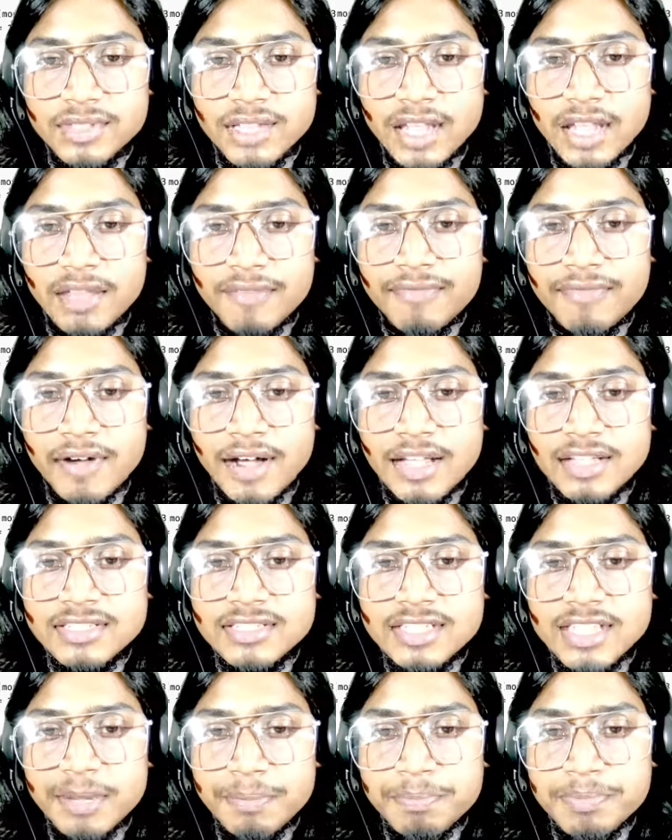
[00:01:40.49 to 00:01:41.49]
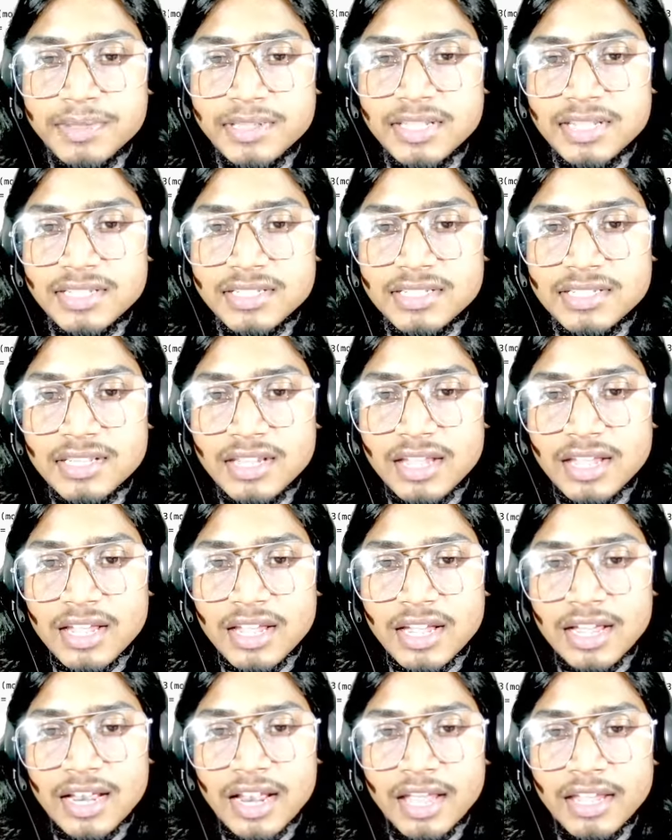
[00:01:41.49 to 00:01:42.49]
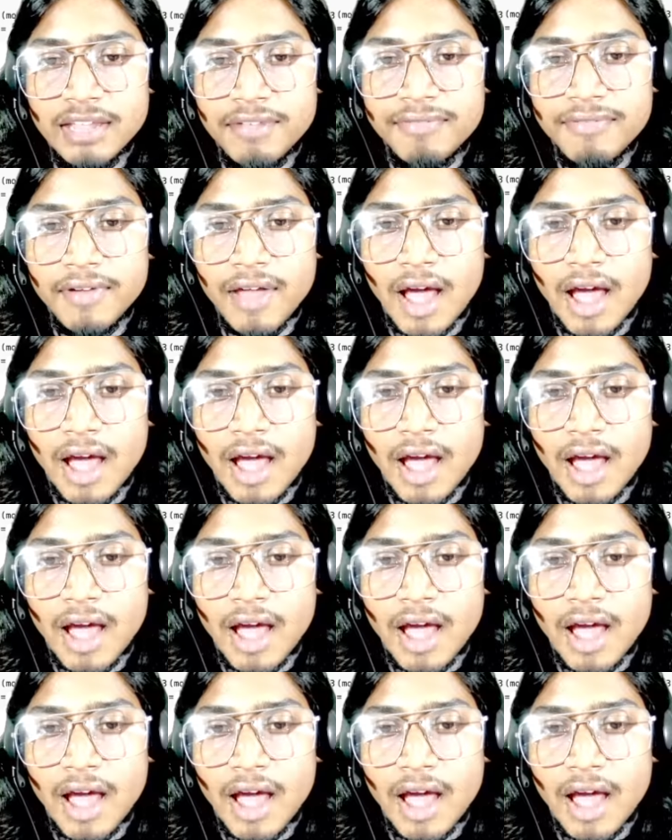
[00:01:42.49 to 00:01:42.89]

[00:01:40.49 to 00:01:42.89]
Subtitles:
If I skip this and if